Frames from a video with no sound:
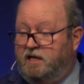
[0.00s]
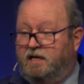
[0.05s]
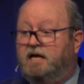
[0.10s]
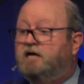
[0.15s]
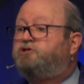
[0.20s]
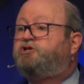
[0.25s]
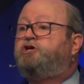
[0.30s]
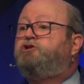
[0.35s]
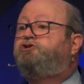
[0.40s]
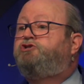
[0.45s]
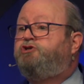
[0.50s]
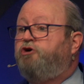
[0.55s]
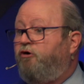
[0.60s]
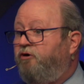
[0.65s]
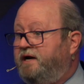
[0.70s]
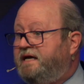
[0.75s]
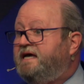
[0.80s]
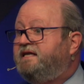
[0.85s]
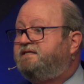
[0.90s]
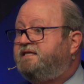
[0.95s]
It's a
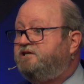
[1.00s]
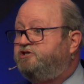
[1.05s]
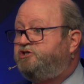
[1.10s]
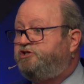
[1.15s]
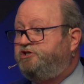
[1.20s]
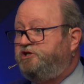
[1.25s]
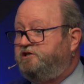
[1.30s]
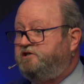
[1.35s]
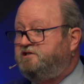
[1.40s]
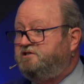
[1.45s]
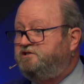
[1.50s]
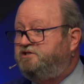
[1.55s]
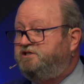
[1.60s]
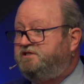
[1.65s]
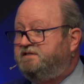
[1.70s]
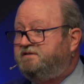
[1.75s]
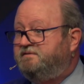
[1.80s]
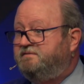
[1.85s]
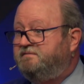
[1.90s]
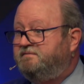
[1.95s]
joy at this
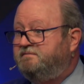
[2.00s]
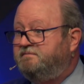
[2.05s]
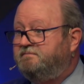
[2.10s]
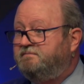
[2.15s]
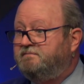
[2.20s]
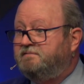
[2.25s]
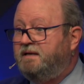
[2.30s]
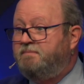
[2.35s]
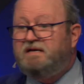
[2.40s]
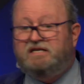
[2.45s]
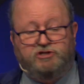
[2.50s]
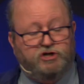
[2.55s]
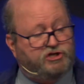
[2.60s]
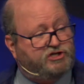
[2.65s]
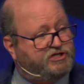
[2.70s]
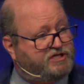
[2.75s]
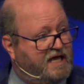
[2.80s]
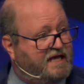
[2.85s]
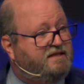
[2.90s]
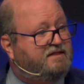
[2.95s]
church. Let me
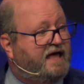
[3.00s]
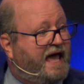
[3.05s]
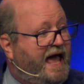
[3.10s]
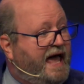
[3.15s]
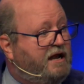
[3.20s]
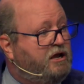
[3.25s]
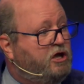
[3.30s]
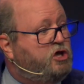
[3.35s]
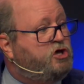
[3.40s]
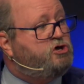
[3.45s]
just say that.